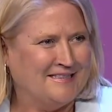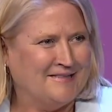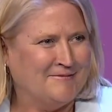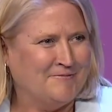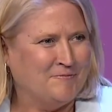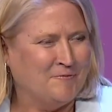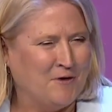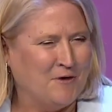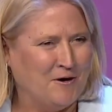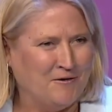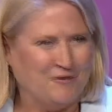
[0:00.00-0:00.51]

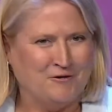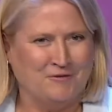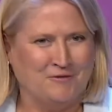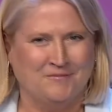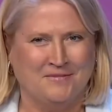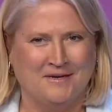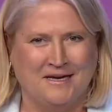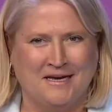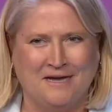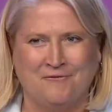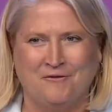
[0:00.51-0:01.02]

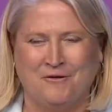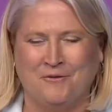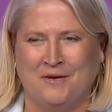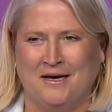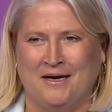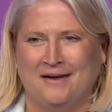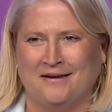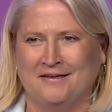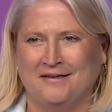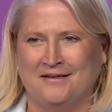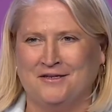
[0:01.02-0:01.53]
Welcome
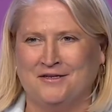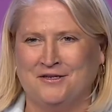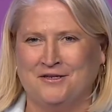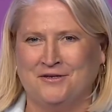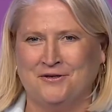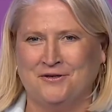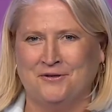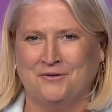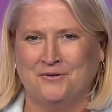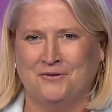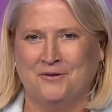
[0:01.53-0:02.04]
everyone
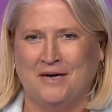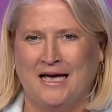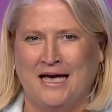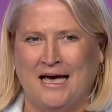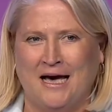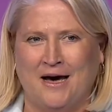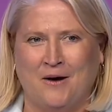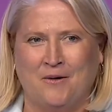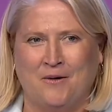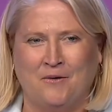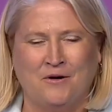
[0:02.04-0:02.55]
to
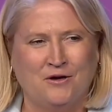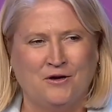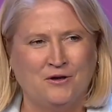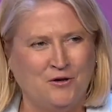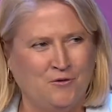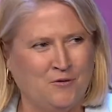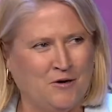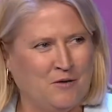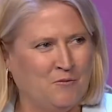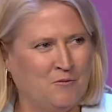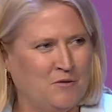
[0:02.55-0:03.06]
our
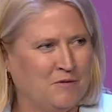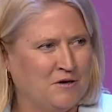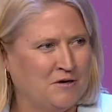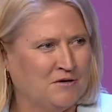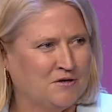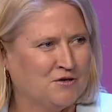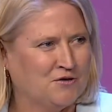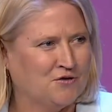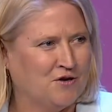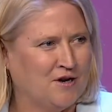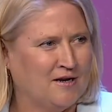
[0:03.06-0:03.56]
UN Women
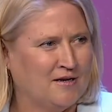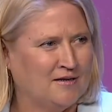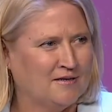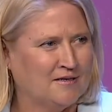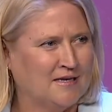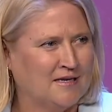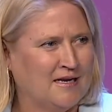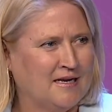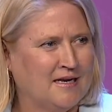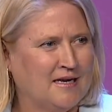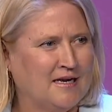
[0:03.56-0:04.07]

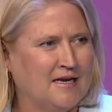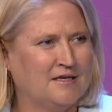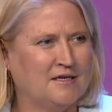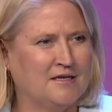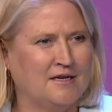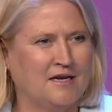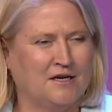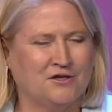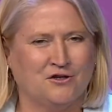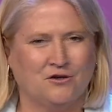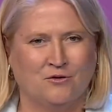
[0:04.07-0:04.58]
Australia's
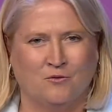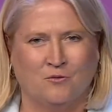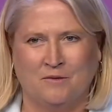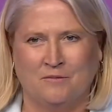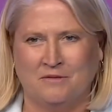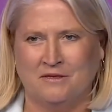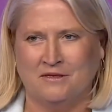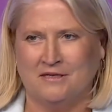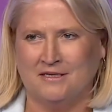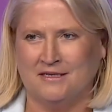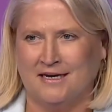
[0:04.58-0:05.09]
International
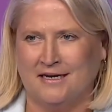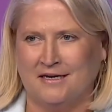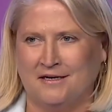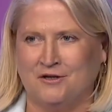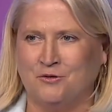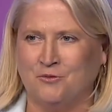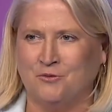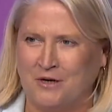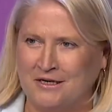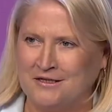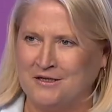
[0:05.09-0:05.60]
Women's Day
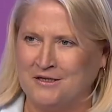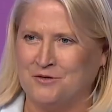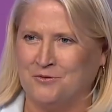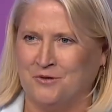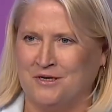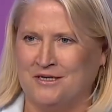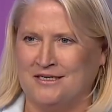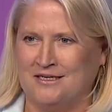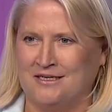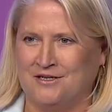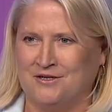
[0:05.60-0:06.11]

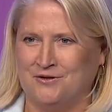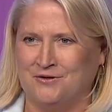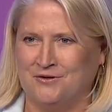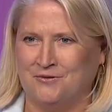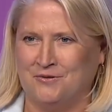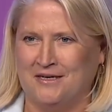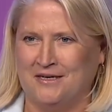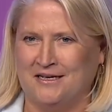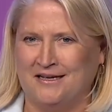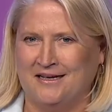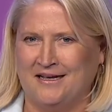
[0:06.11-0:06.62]

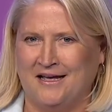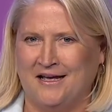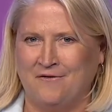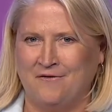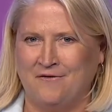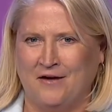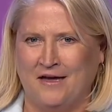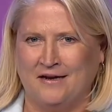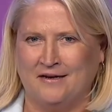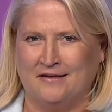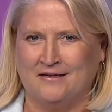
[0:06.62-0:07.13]
2022
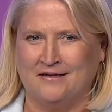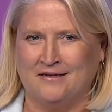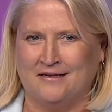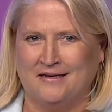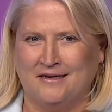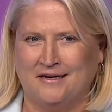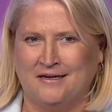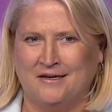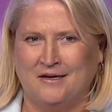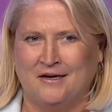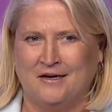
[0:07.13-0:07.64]
event.
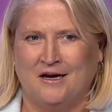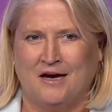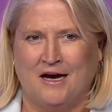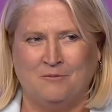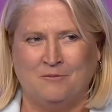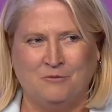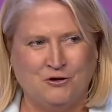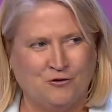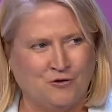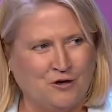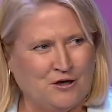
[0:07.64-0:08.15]

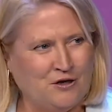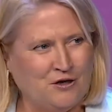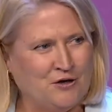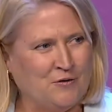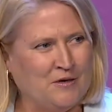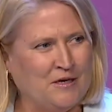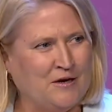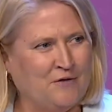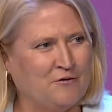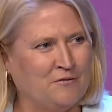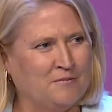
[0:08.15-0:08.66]
I'm joining you
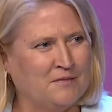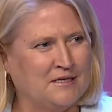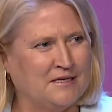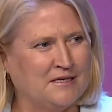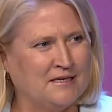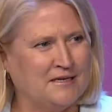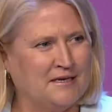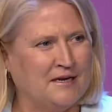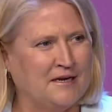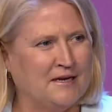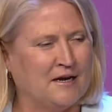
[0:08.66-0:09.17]
here from
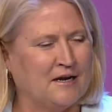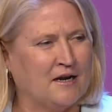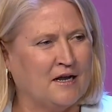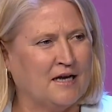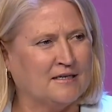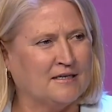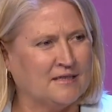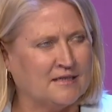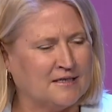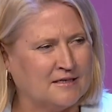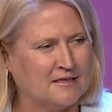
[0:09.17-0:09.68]
Sydney, and I'd
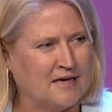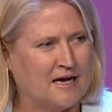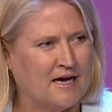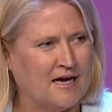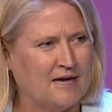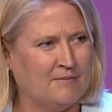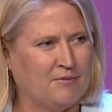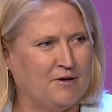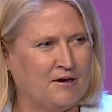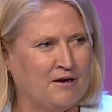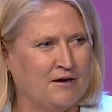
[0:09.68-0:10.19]
like to
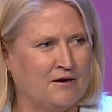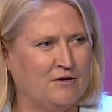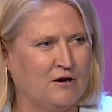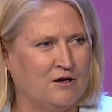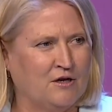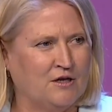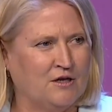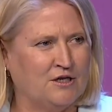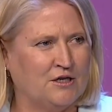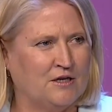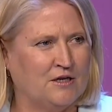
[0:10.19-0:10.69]
start by
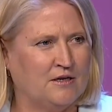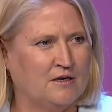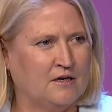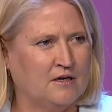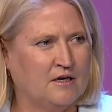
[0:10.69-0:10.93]
acknowledging